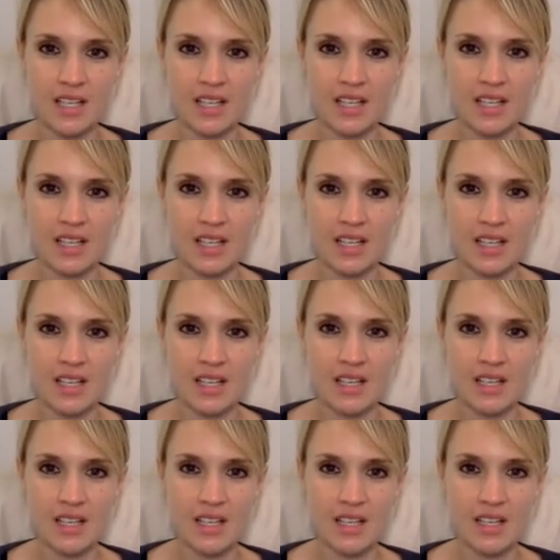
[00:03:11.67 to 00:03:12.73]

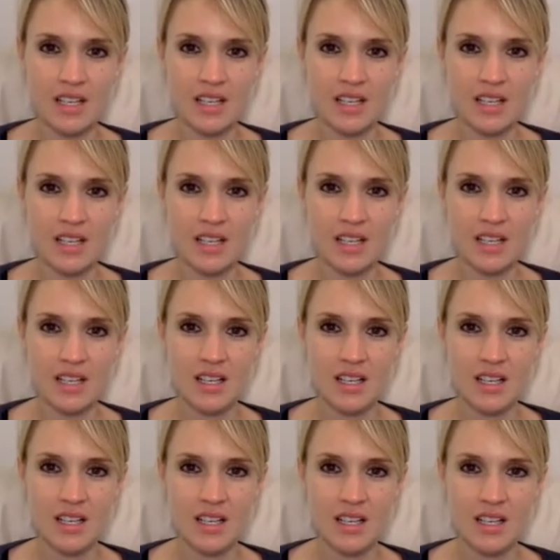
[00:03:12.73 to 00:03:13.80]

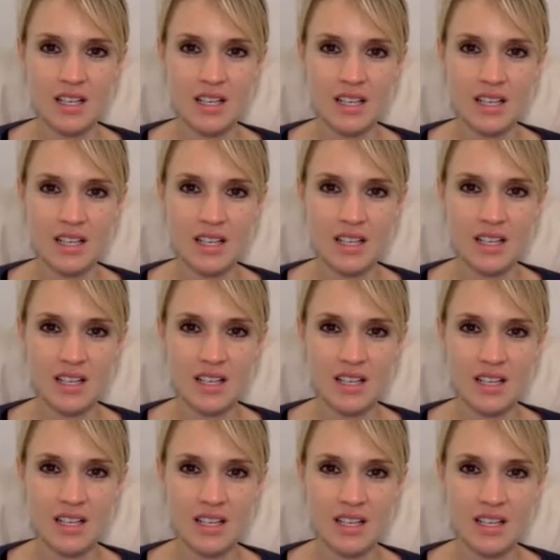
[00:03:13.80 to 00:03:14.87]

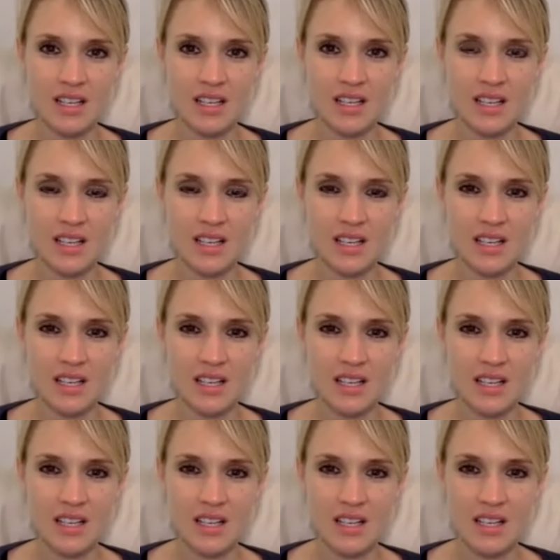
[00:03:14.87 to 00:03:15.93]

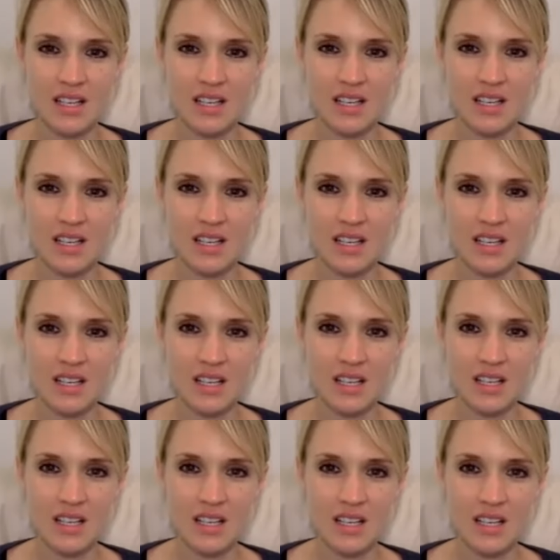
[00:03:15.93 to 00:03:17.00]

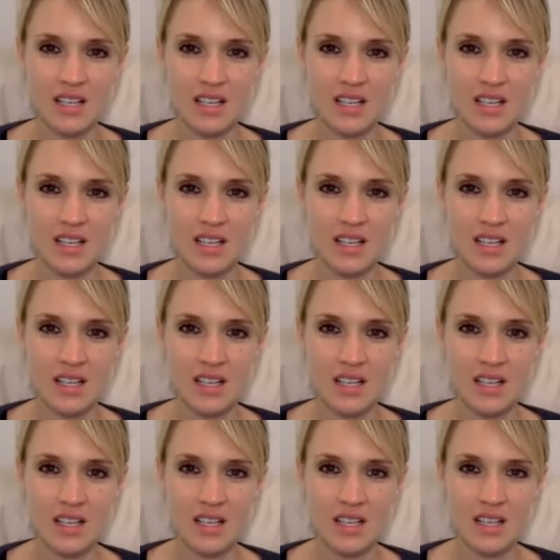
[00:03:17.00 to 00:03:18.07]

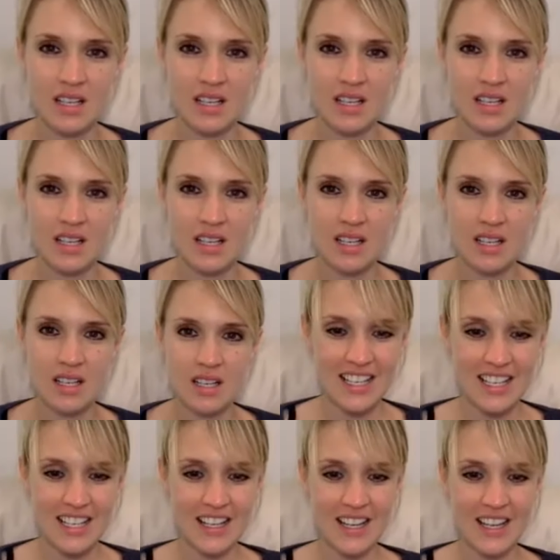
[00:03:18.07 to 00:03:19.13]

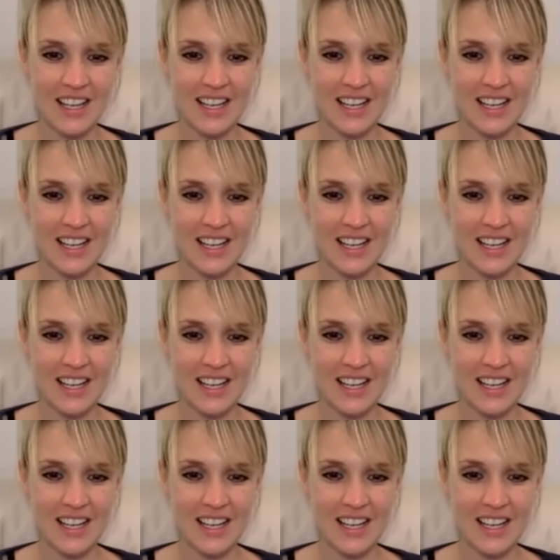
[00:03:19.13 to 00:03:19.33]
[no speech]